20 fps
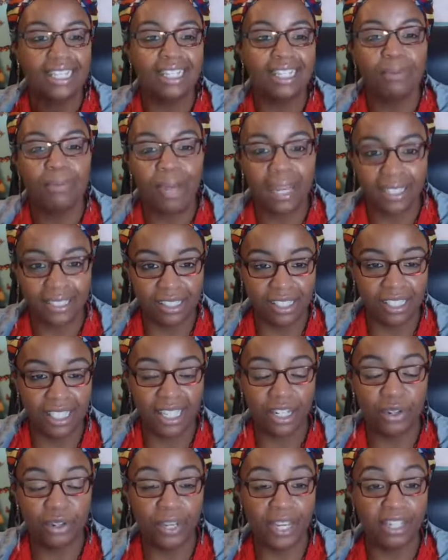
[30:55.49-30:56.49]
getting back into
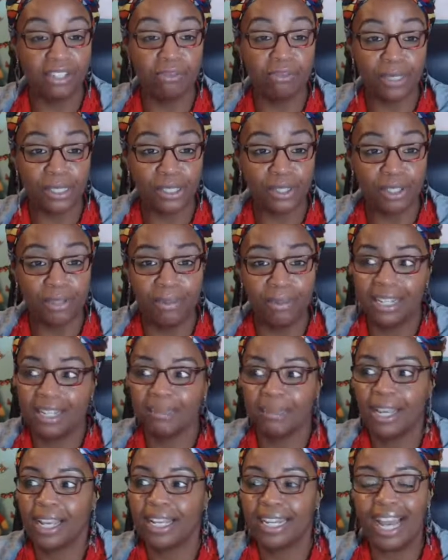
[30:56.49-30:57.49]
that creative muscle of
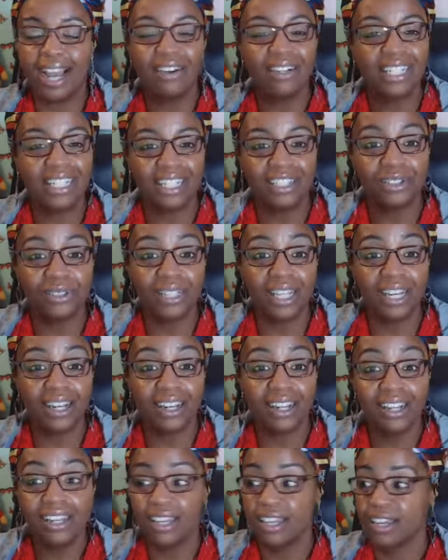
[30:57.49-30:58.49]
mine. I'm like, and how can I do
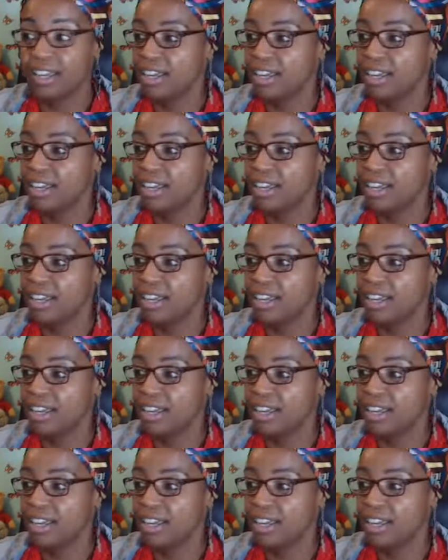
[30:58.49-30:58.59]
that?